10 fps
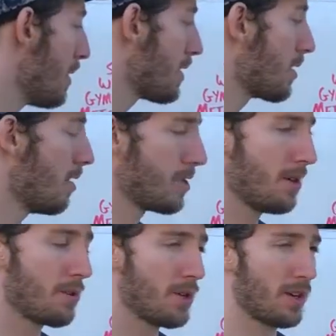bit of starch and
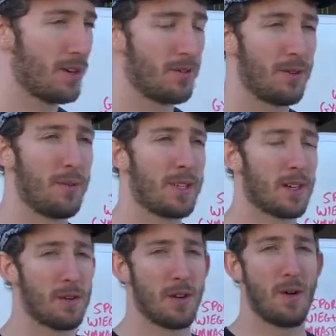no sugar, right? When we talk
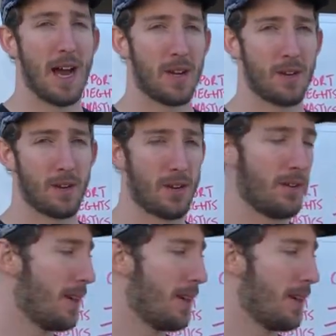about no added sugar,